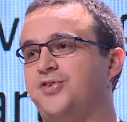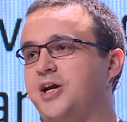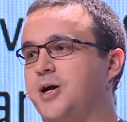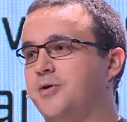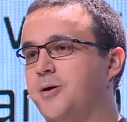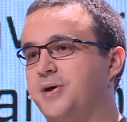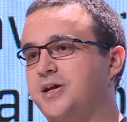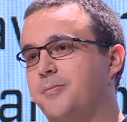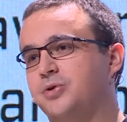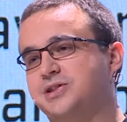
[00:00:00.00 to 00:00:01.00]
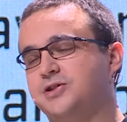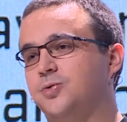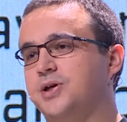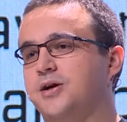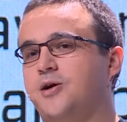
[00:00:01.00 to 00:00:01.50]
telecom companies are mostly
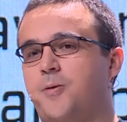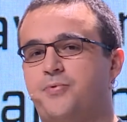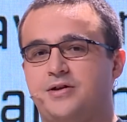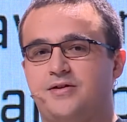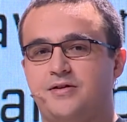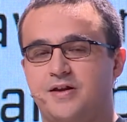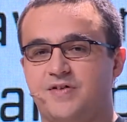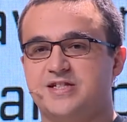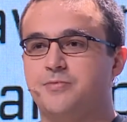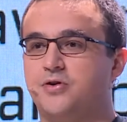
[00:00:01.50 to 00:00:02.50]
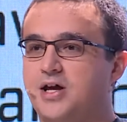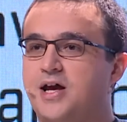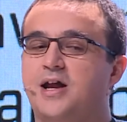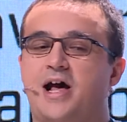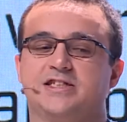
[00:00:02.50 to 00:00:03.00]
doing corporate investment
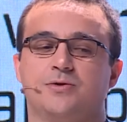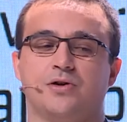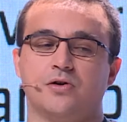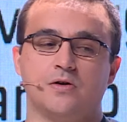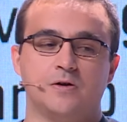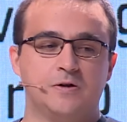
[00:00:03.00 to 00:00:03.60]
and accelerator.